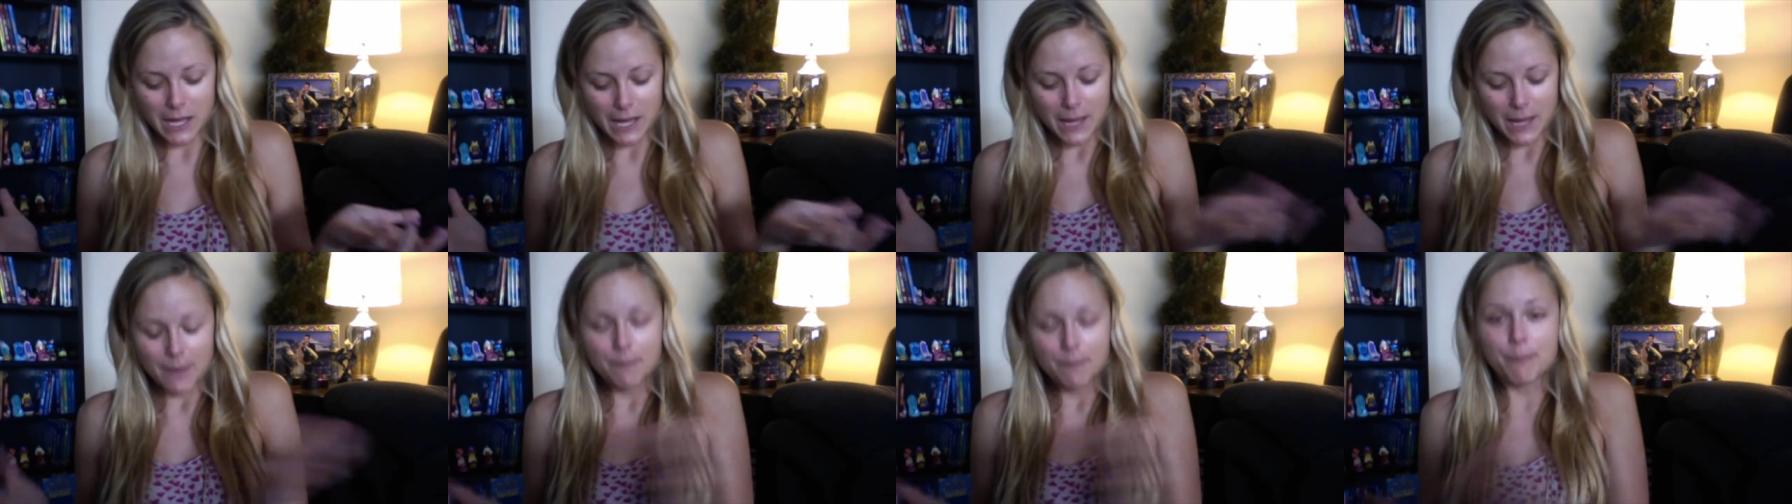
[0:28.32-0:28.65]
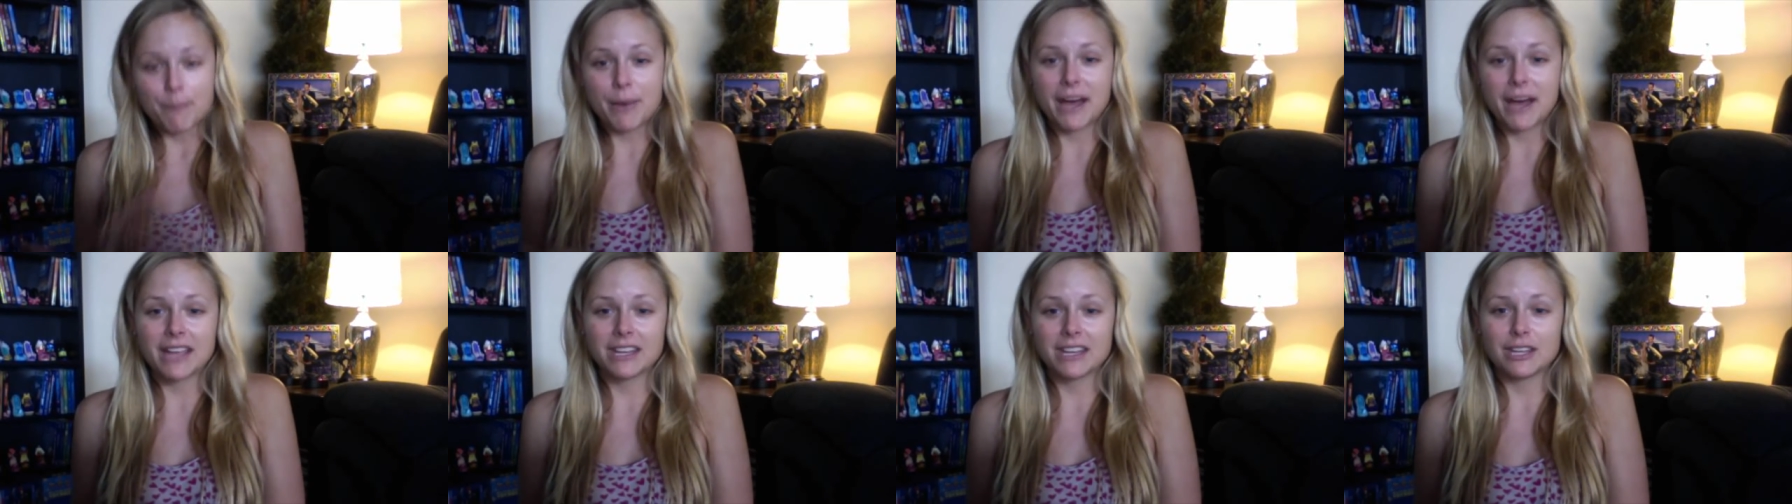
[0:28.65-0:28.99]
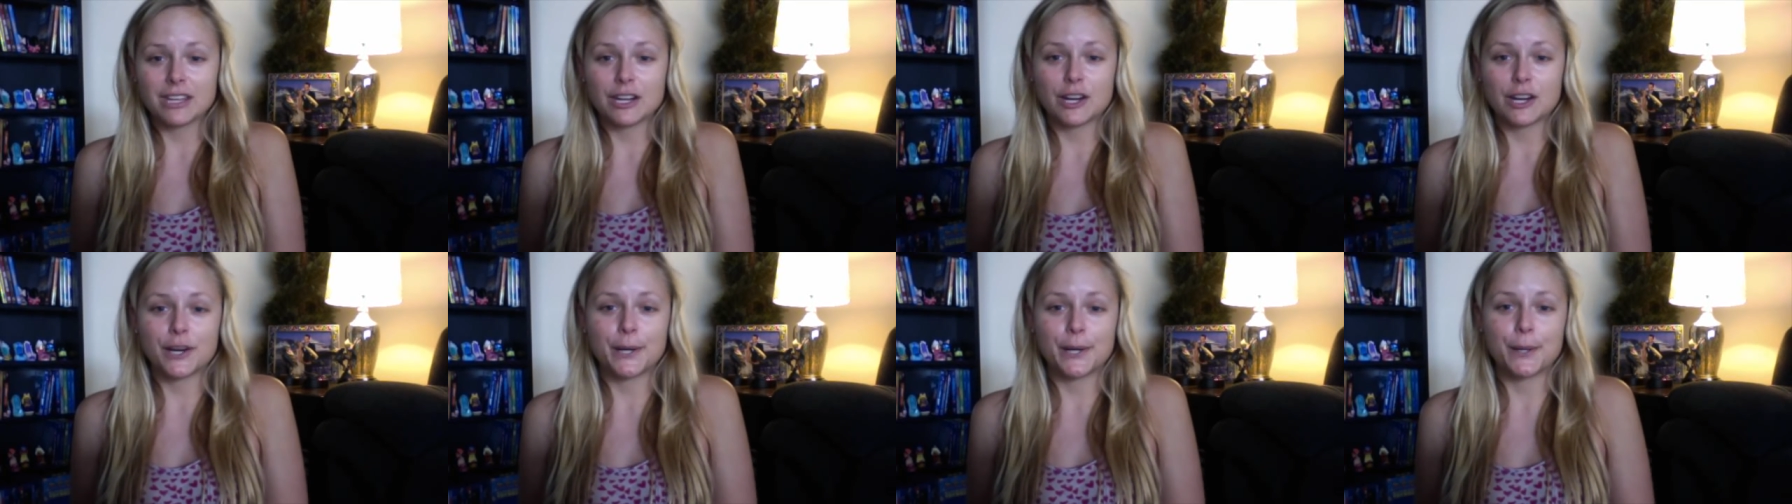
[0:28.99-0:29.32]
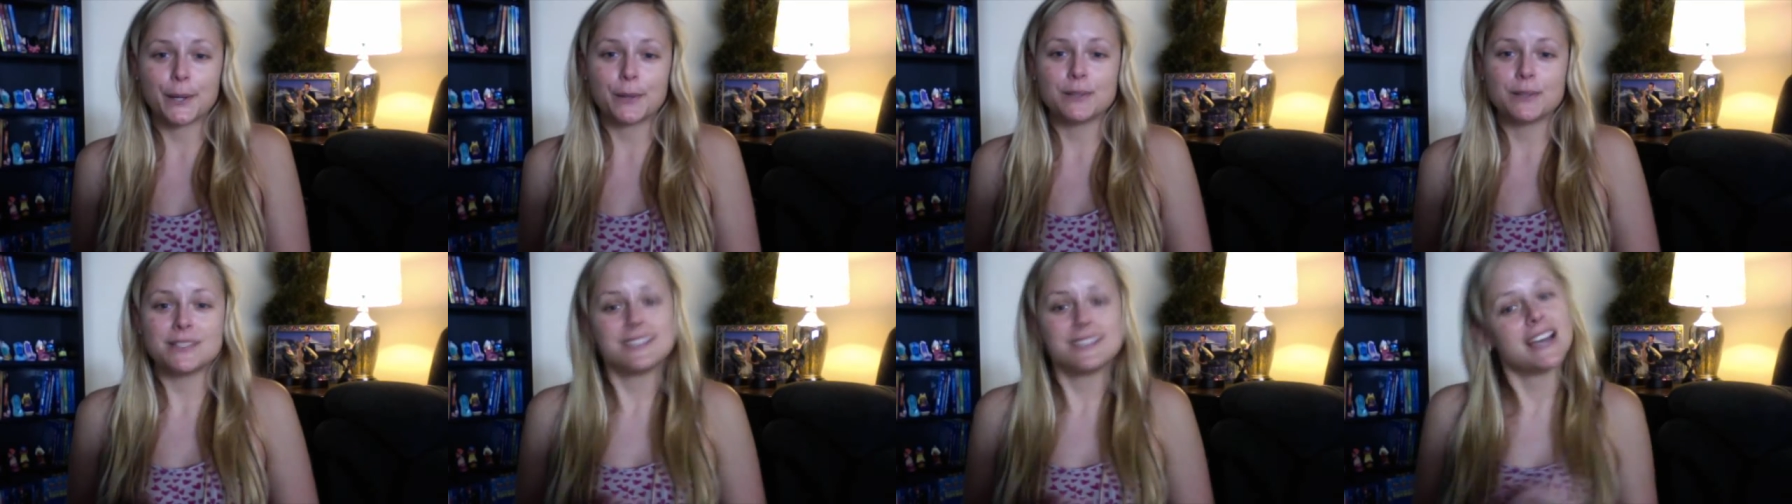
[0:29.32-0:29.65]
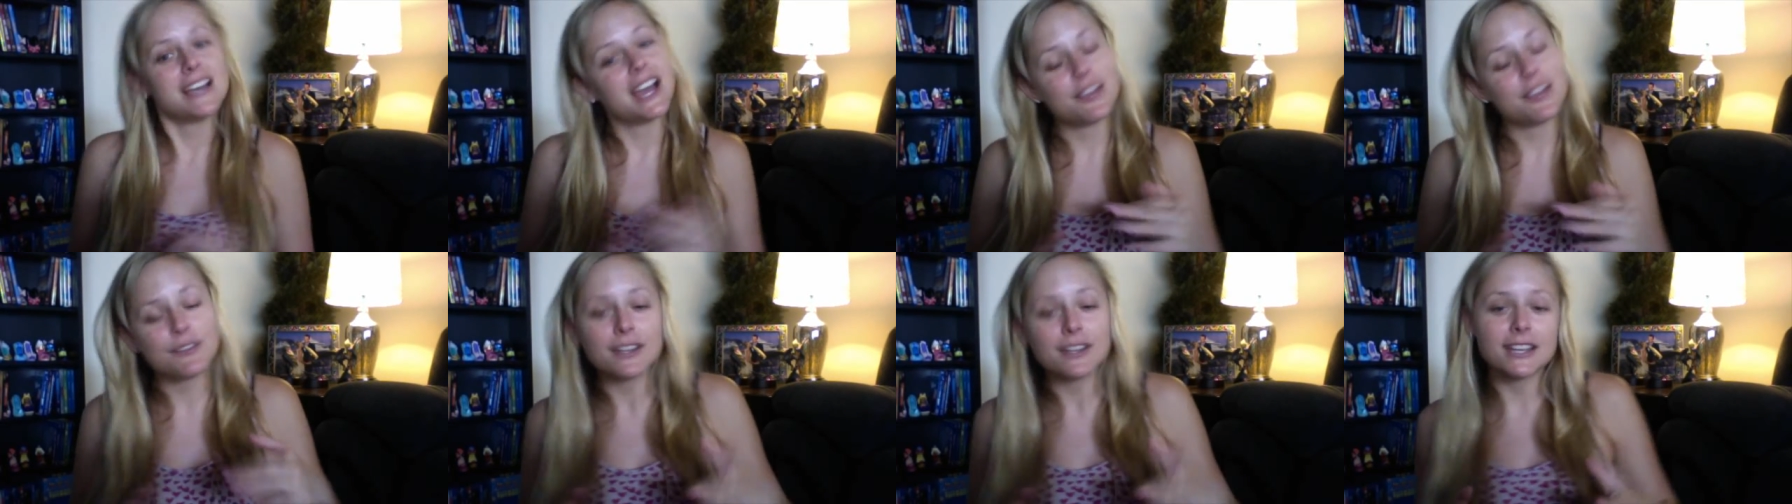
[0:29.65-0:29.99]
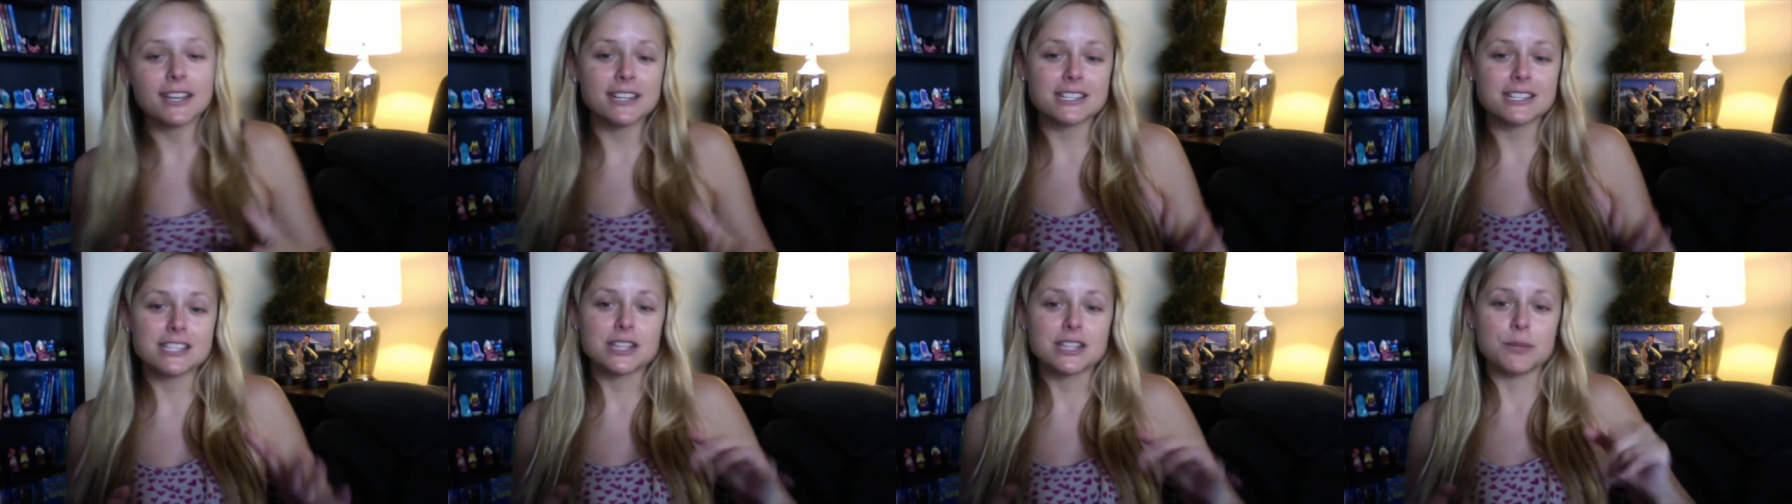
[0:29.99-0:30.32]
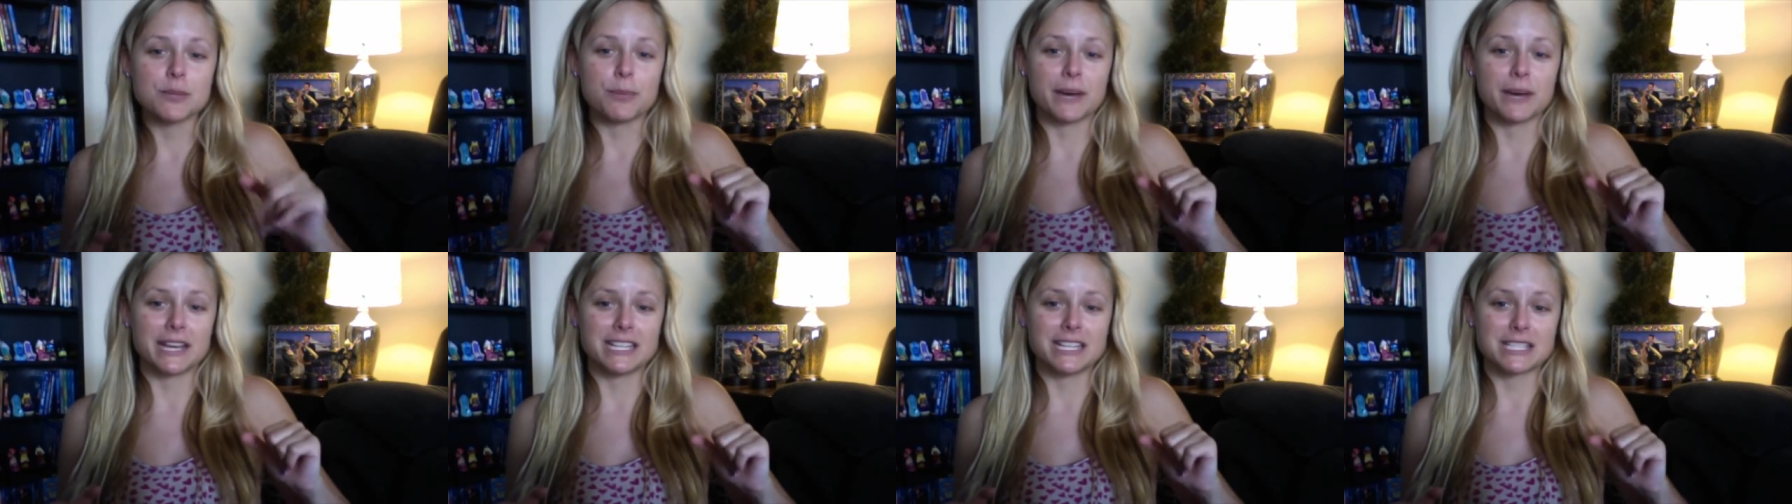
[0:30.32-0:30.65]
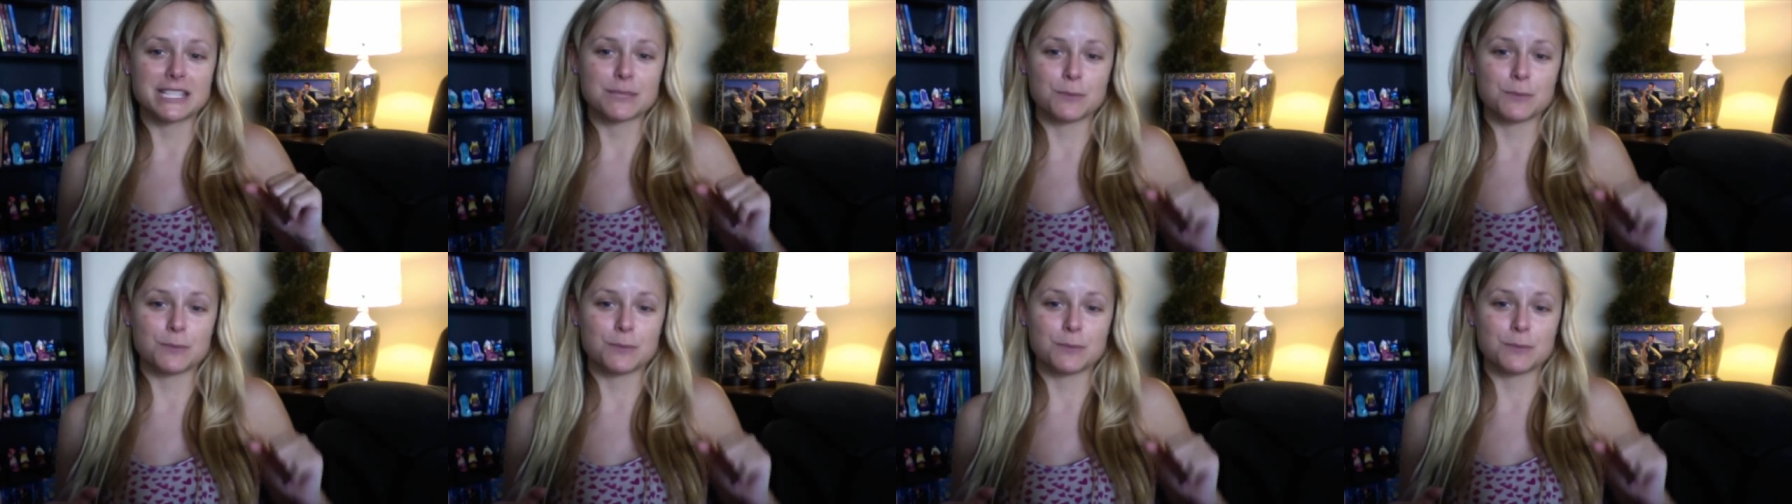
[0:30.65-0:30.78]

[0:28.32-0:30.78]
but, you know, diving into the bites